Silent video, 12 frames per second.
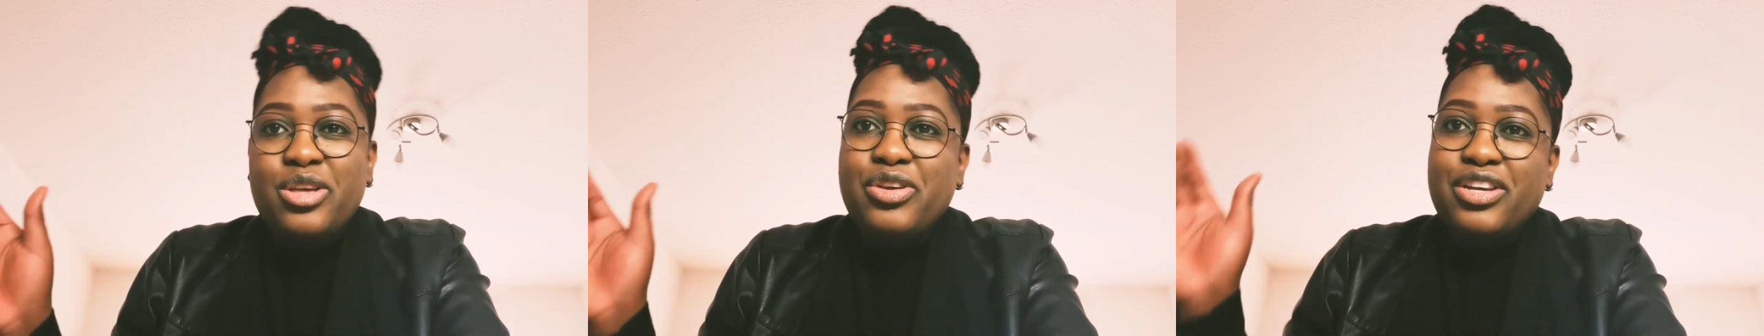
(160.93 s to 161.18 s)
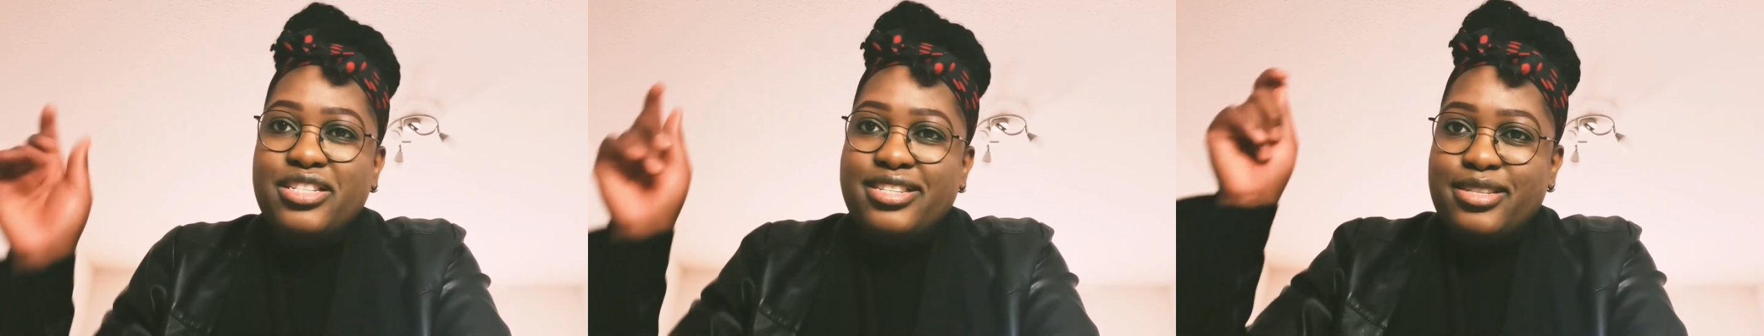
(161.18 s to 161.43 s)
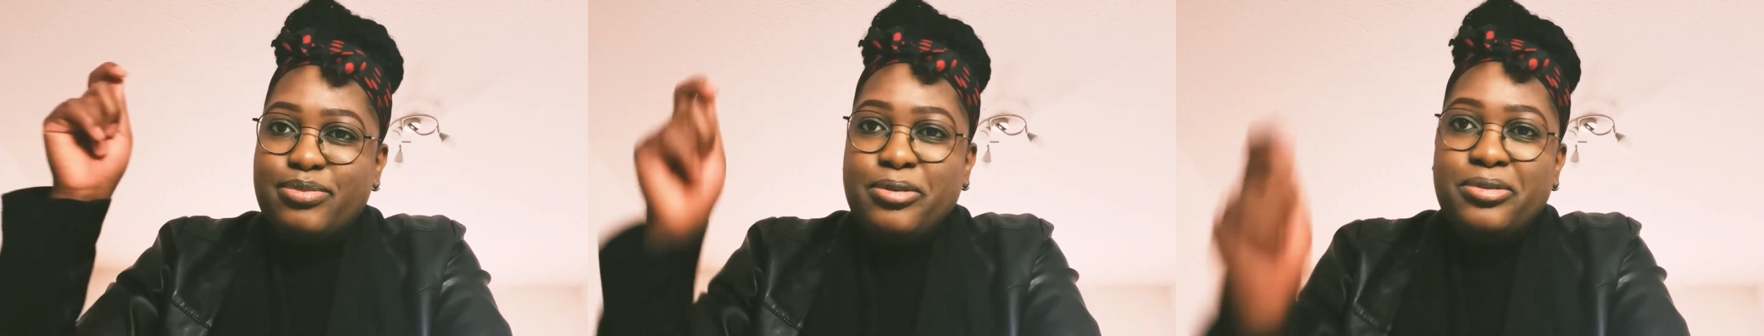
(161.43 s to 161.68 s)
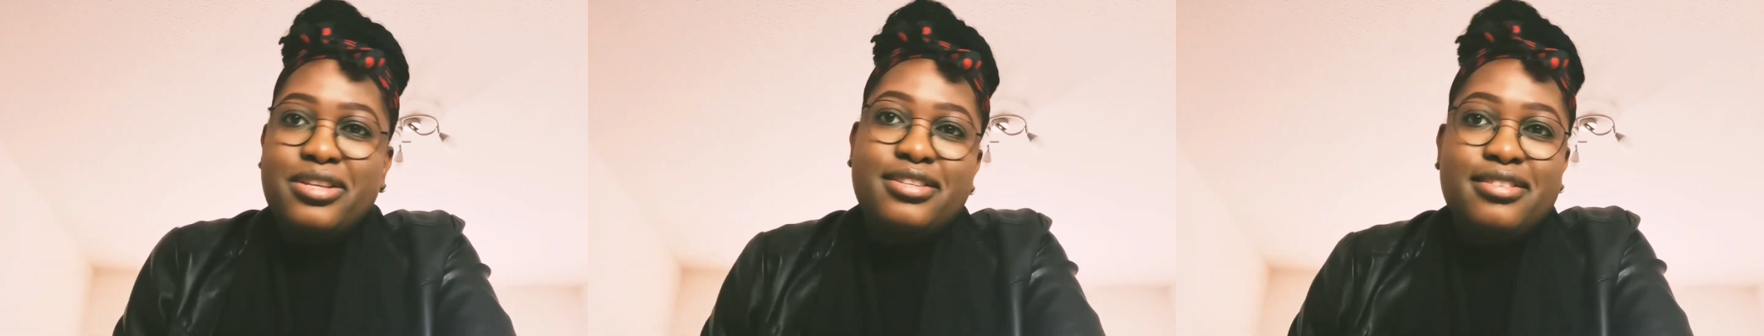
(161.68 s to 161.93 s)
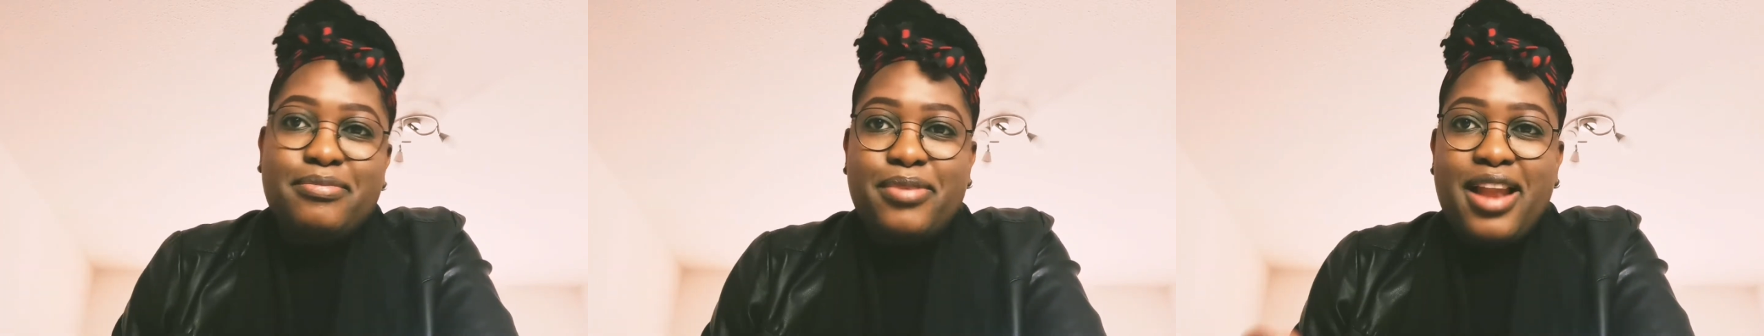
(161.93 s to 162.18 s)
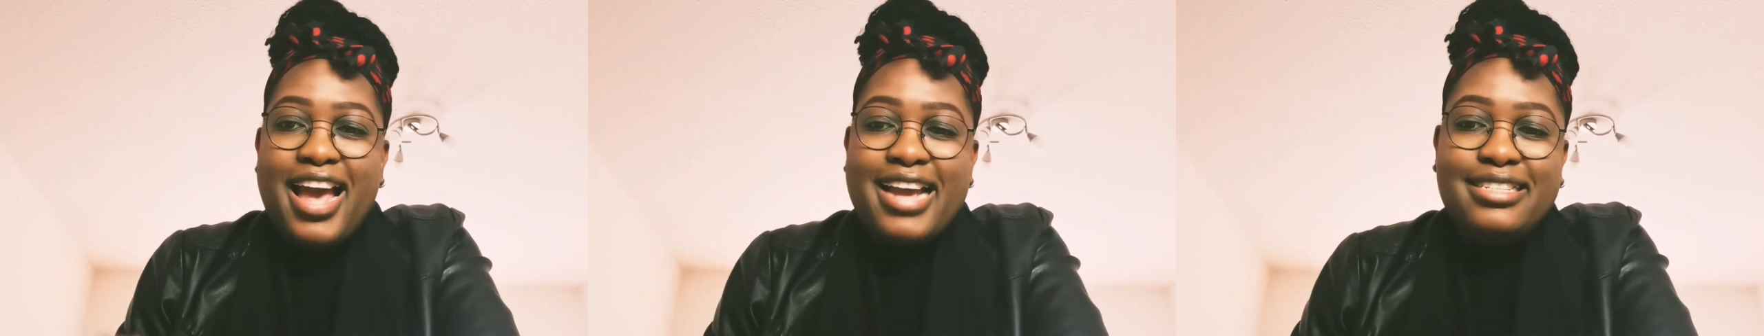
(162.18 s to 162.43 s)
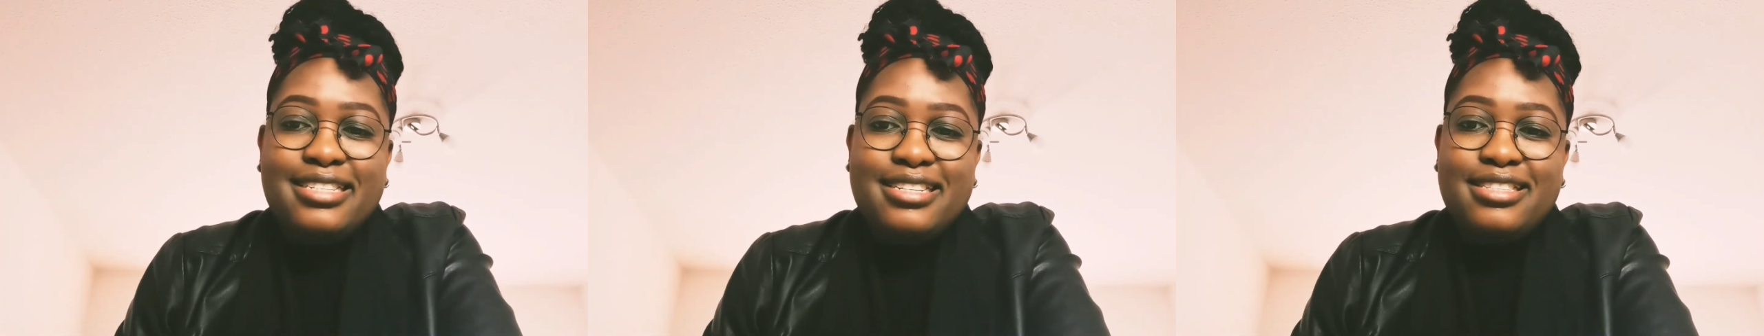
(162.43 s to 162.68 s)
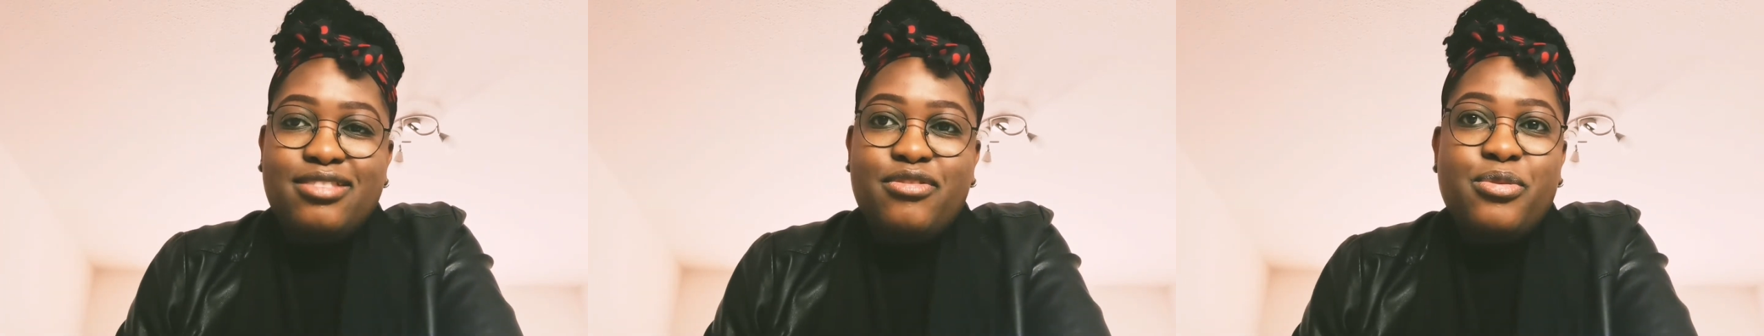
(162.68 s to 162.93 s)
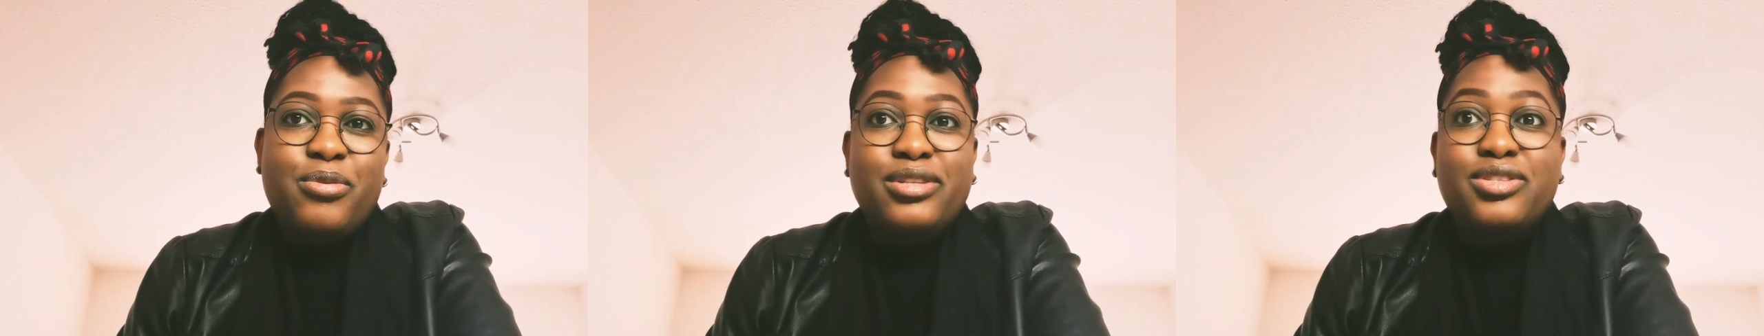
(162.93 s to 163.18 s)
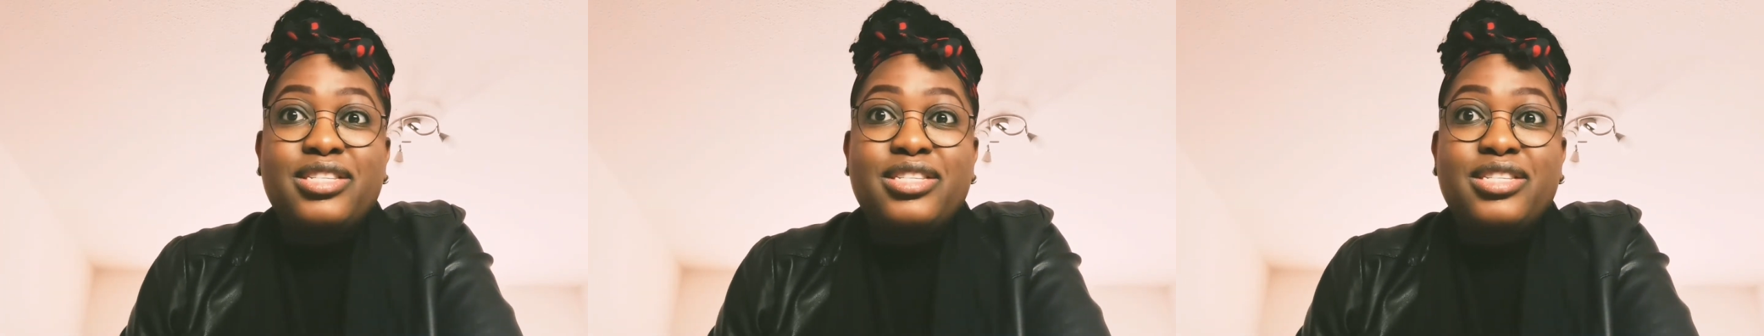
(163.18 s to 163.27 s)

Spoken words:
You can just pull down the blinders if you want